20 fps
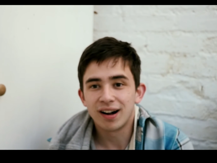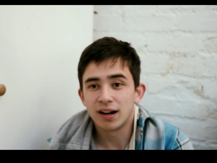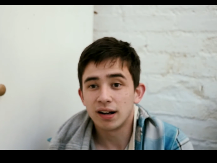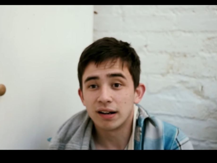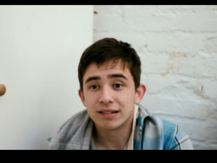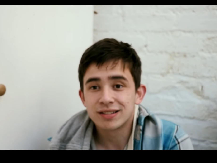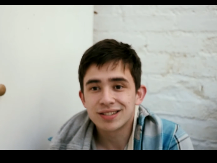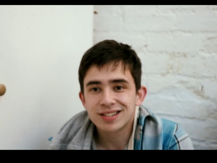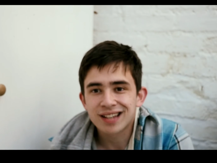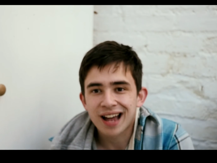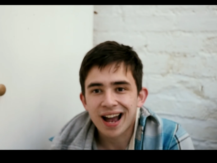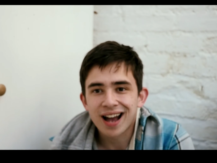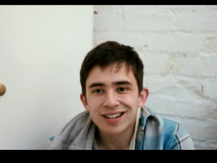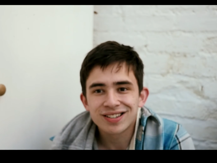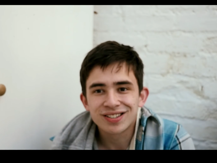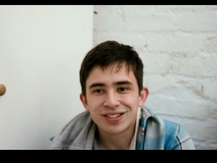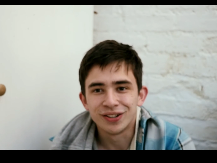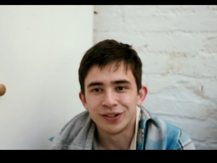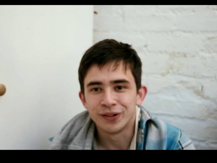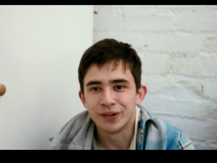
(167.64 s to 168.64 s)
I just had
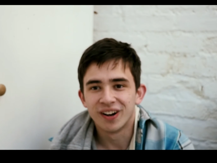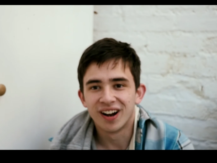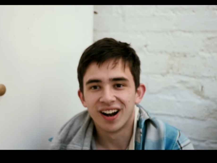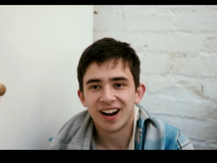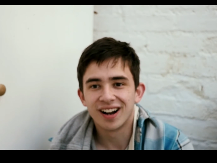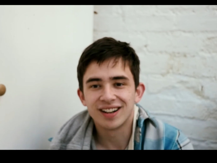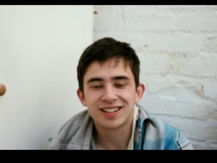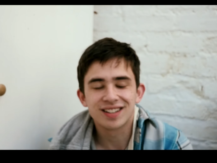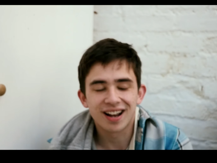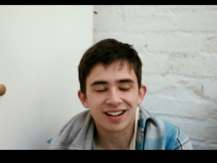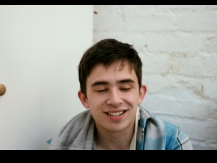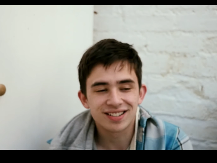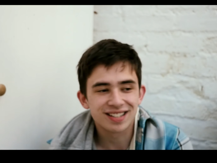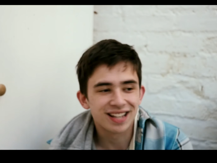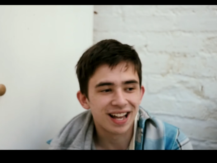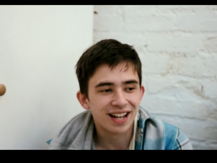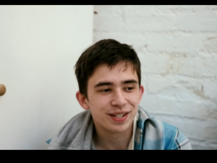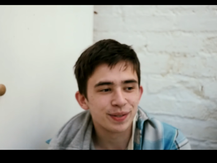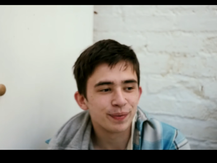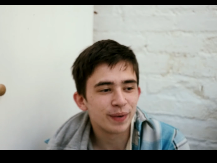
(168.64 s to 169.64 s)
to
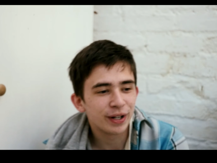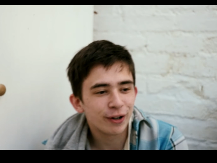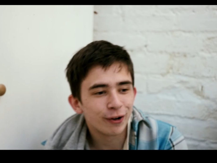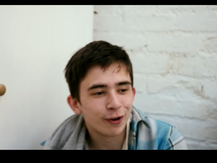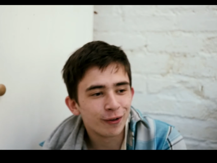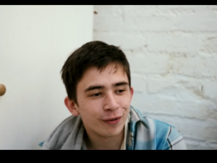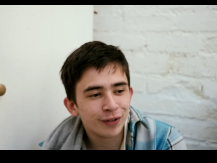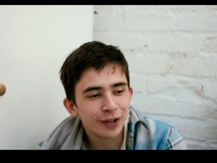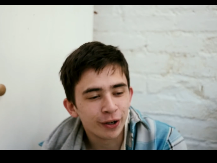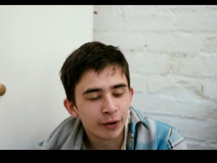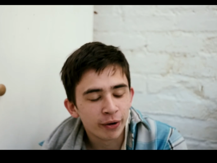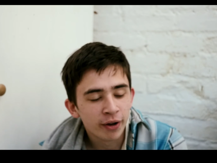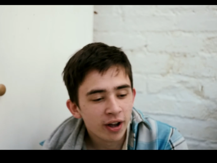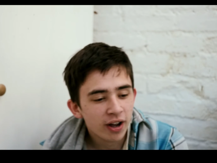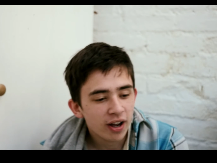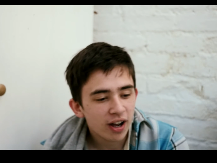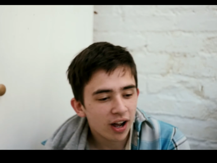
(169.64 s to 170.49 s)
make a review.